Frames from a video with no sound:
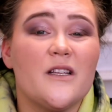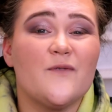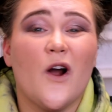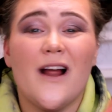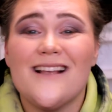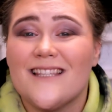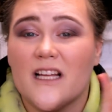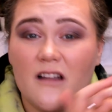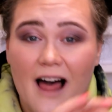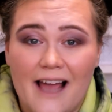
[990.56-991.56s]
as far as the
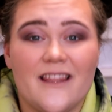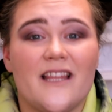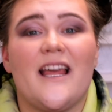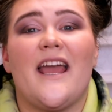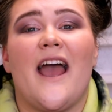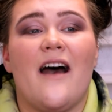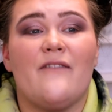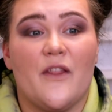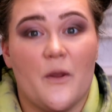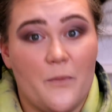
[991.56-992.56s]
glide that they have
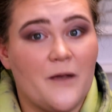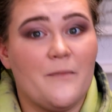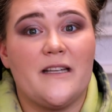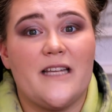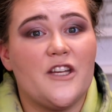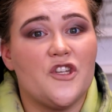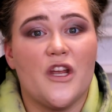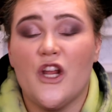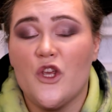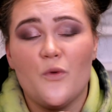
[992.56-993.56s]
and the
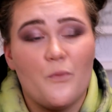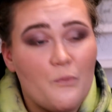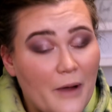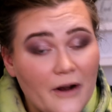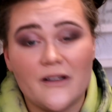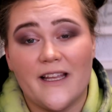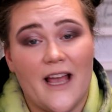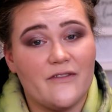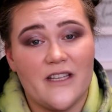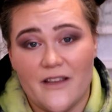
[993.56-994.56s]
pigmentation, you barely
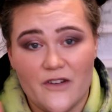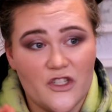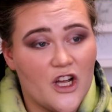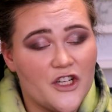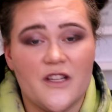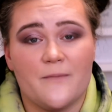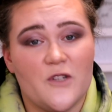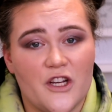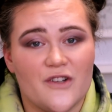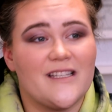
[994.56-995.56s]
have to even touch them
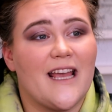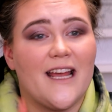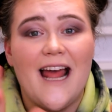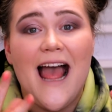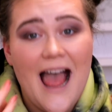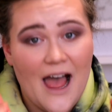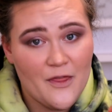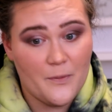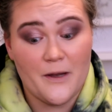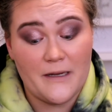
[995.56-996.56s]
to your skin and
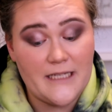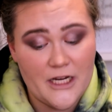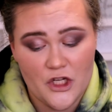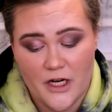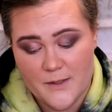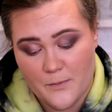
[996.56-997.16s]
the pigmentation is